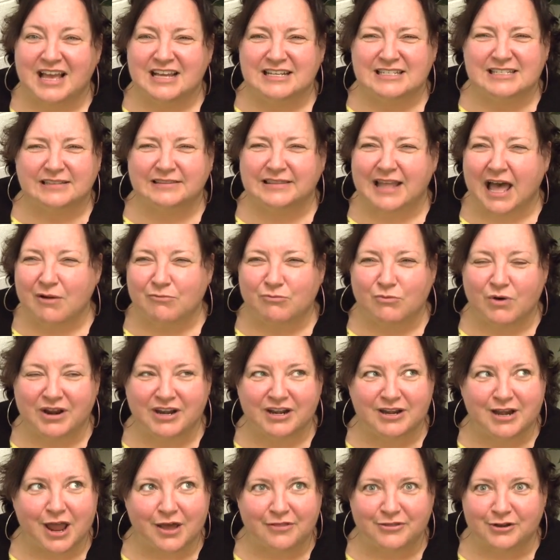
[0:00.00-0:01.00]
to let one
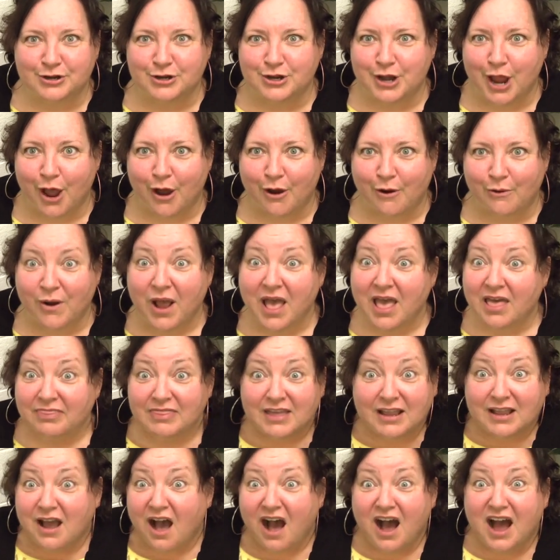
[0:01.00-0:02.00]
another know
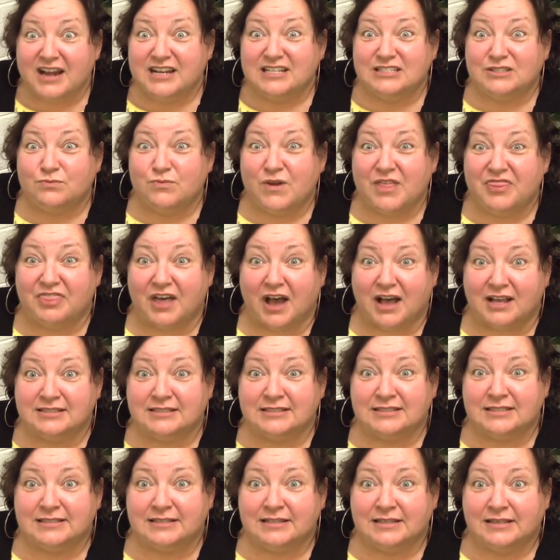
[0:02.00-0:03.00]
that God is with
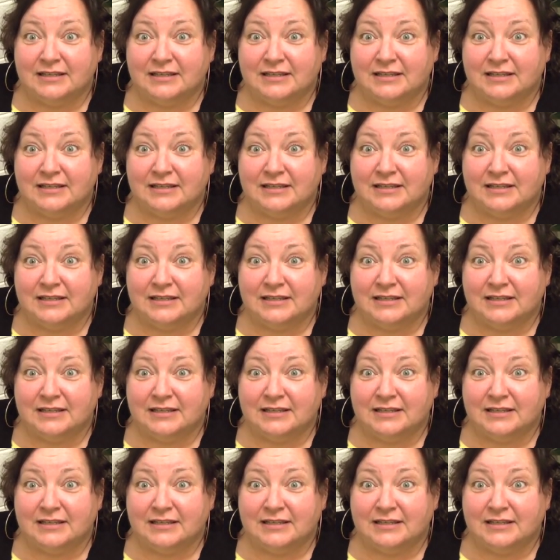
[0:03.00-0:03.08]
us.